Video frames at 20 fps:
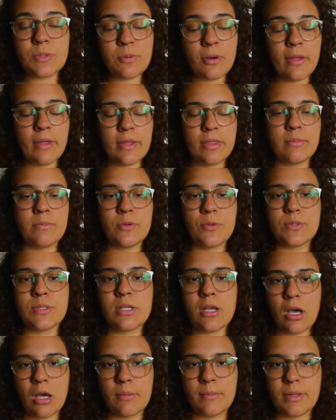are probably the
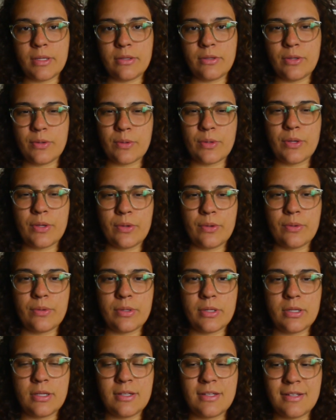most common
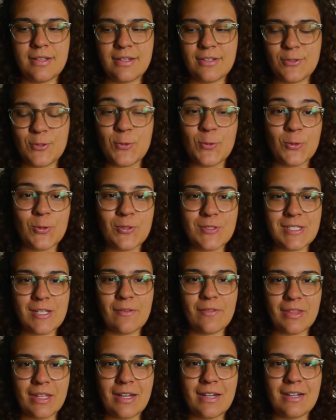no-code tools
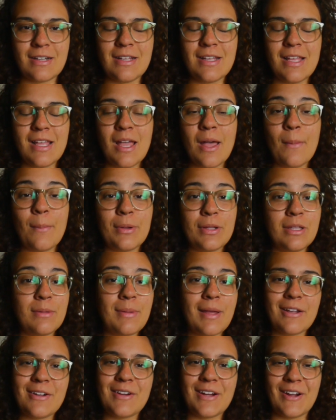out there. But in the
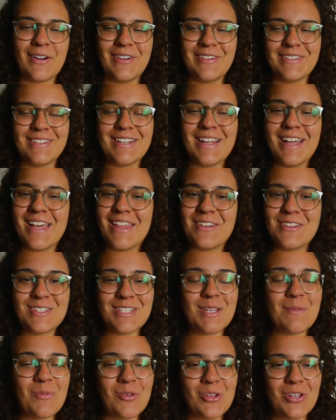background,
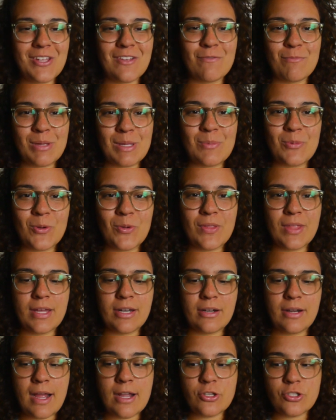there's a community of people
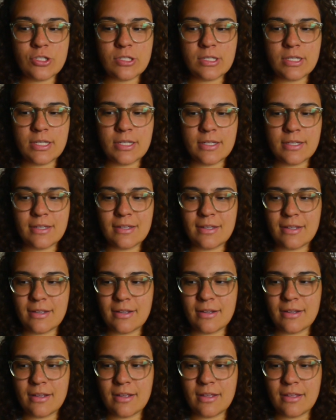that are actually
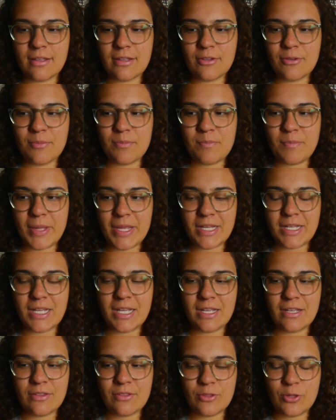
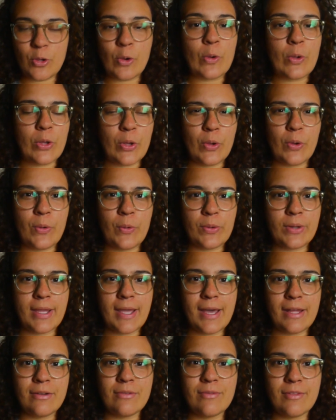making no code
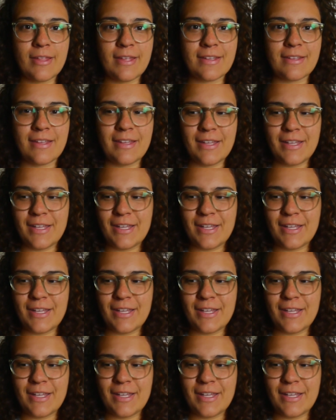kind of like